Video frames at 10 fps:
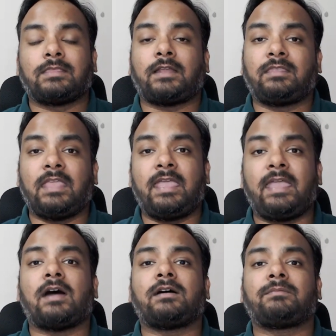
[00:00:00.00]
that they
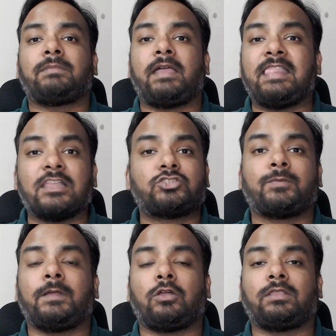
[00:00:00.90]
are
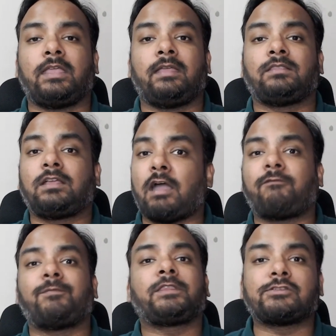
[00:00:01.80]
eligible or they, the
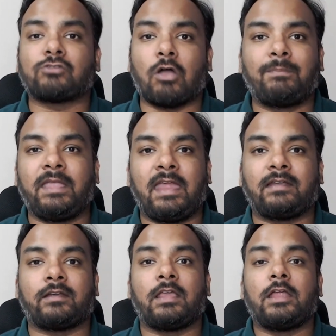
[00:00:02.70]
government is
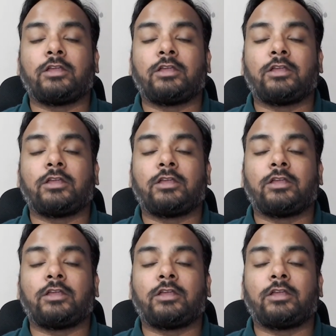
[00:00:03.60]
obligated